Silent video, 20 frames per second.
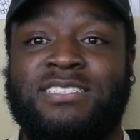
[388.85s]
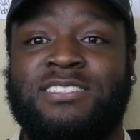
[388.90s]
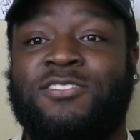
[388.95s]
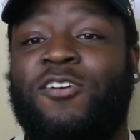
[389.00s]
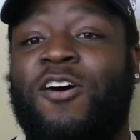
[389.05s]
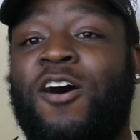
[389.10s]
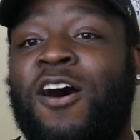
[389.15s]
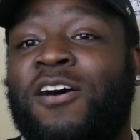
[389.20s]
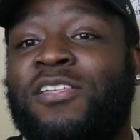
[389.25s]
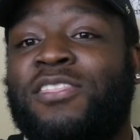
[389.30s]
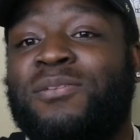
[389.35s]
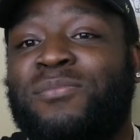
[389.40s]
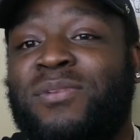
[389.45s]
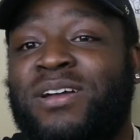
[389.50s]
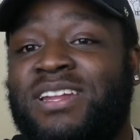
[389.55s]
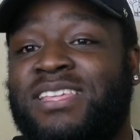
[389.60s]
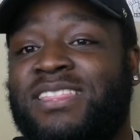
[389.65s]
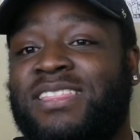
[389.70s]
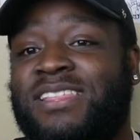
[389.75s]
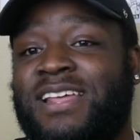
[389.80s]
So all the
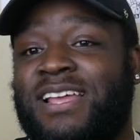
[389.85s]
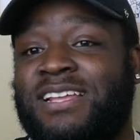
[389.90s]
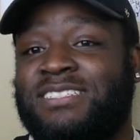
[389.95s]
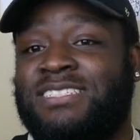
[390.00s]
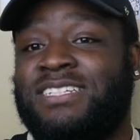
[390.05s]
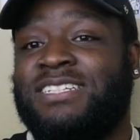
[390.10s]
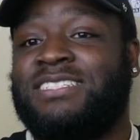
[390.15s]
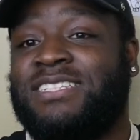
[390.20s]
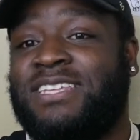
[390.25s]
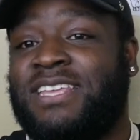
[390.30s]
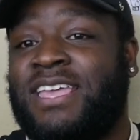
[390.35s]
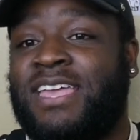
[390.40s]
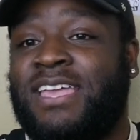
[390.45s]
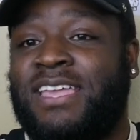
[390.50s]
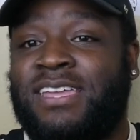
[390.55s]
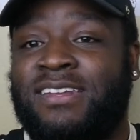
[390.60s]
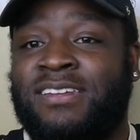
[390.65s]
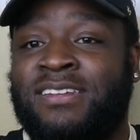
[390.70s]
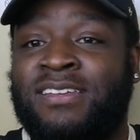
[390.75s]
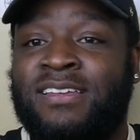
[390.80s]
money that I just
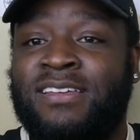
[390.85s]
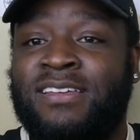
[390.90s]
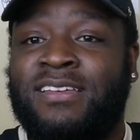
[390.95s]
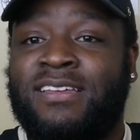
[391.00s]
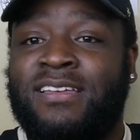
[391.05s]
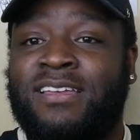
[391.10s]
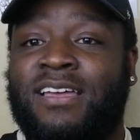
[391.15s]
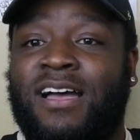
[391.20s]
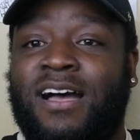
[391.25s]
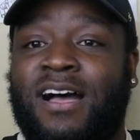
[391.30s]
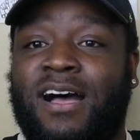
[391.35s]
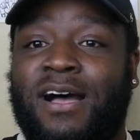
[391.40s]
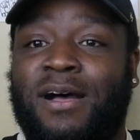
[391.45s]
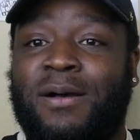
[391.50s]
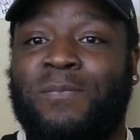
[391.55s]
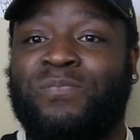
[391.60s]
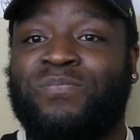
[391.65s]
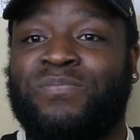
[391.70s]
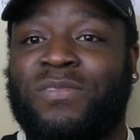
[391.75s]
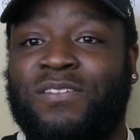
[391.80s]
gained
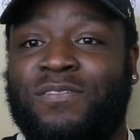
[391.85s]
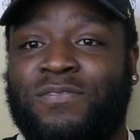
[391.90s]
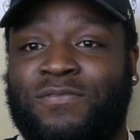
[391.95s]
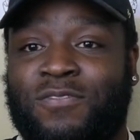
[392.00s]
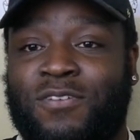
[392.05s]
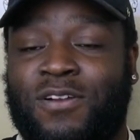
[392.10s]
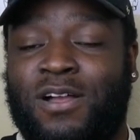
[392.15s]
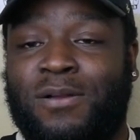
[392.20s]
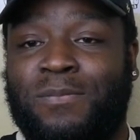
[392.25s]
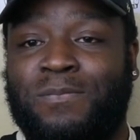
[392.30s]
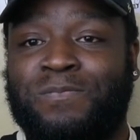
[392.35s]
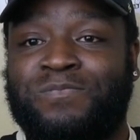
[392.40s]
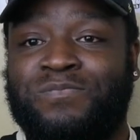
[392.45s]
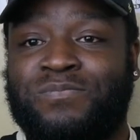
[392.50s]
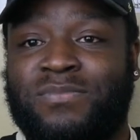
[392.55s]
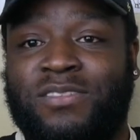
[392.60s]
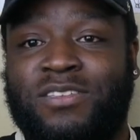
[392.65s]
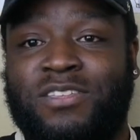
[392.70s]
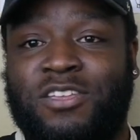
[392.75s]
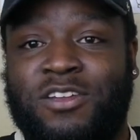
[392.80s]
um, from
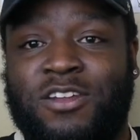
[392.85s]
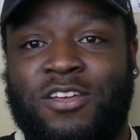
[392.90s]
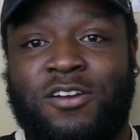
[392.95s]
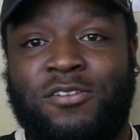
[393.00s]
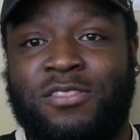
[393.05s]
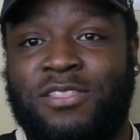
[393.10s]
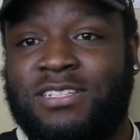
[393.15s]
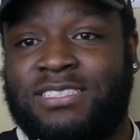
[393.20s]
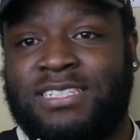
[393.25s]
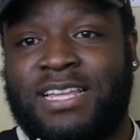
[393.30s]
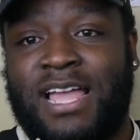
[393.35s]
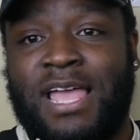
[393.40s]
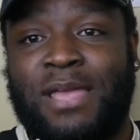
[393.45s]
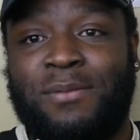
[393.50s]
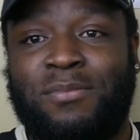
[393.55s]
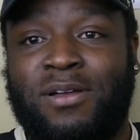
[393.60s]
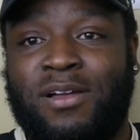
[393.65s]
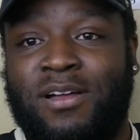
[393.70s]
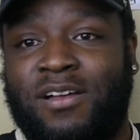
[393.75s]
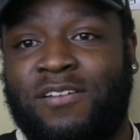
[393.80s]
you know the
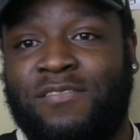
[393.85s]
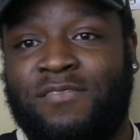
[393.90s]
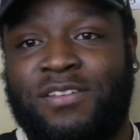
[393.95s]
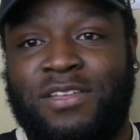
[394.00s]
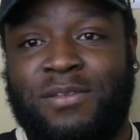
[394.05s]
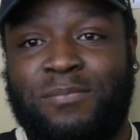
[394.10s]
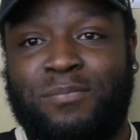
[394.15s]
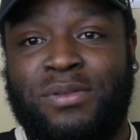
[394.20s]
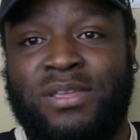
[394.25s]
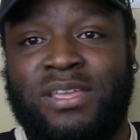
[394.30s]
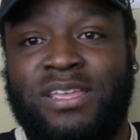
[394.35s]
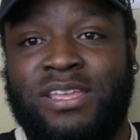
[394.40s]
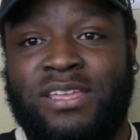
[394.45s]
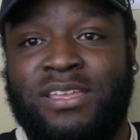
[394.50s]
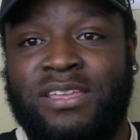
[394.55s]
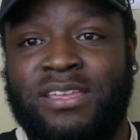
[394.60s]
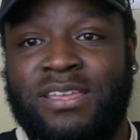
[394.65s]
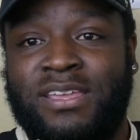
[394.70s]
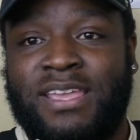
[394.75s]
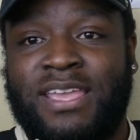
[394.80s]
time of it
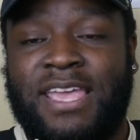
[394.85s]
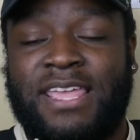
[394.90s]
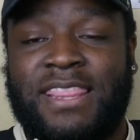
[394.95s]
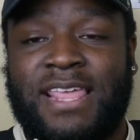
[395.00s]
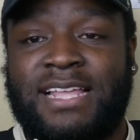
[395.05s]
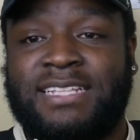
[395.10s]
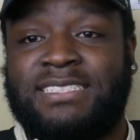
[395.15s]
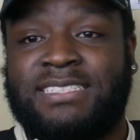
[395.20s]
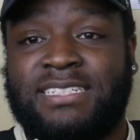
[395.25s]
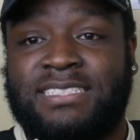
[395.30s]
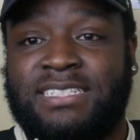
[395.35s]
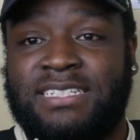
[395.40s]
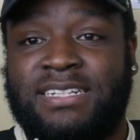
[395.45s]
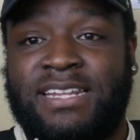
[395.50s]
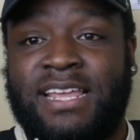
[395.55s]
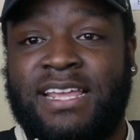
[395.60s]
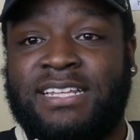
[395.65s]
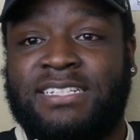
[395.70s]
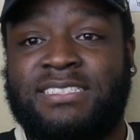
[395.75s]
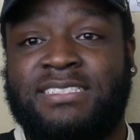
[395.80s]
being in that 60
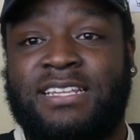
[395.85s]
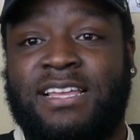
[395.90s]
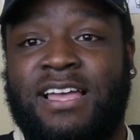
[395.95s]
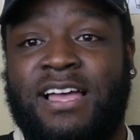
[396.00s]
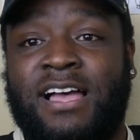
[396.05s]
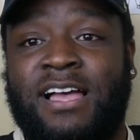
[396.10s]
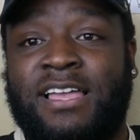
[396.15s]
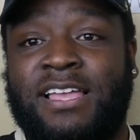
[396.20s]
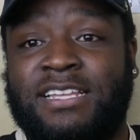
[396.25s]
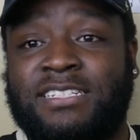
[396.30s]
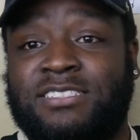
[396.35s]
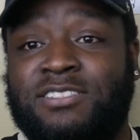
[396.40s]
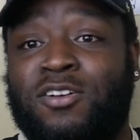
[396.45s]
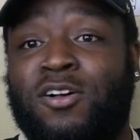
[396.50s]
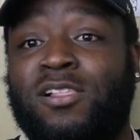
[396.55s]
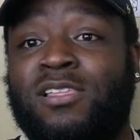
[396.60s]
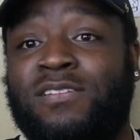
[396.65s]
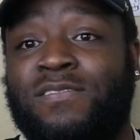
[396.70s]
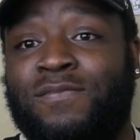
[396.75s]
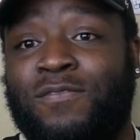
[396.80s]
days uh, is
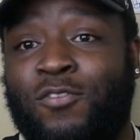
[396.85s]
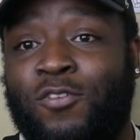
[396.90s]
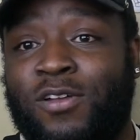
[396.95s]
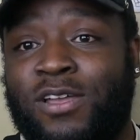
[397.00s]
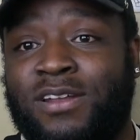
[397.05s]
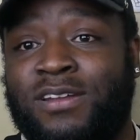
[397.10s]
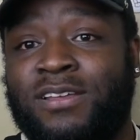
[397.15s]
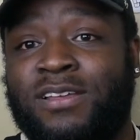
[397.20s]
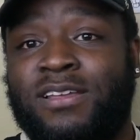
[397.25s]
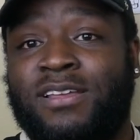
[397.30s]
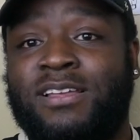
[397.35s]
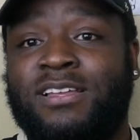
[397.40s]
null and void.